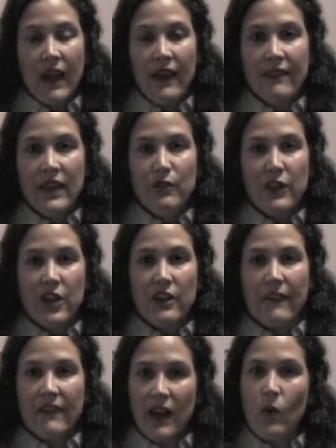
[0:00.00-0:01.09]
and then figured
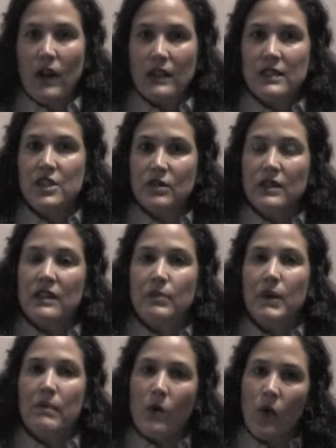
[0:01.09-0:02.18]
out that I wanted to do a little
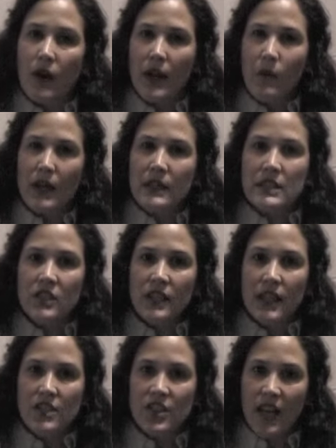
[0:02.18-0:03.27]
bit more, and I wanted to look
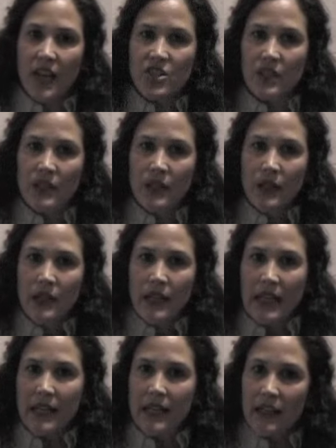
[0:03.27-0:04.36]
at education
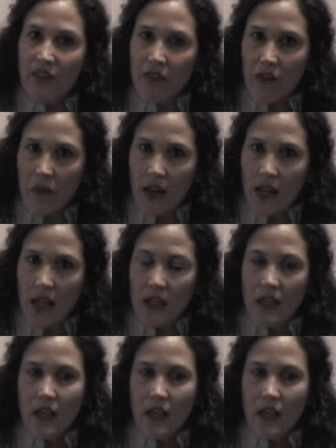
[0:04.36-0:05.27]
in a different way.